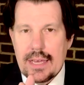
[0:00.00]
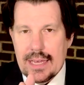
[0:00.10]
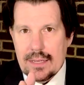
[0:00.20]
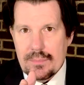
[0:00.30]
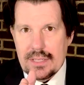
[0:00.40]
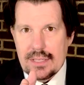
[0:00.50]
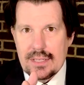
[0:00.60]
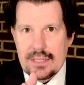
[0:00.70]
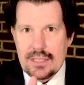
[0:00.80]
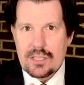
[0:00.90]
and be
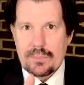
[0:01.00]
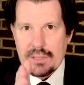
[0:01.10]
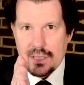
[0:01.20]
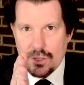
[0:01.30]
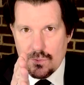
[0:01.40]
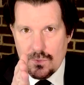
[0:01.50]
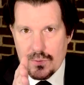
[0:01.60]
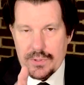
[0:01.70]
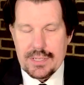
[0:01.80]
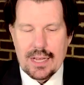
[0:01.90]
disciplined and go
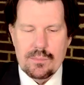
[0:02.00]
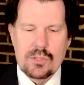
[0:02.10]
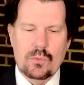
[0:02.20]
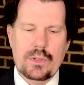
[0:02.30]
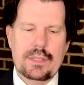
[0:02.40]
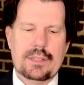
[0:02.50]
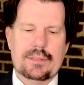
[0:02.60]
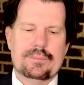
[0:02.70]
3 times a week.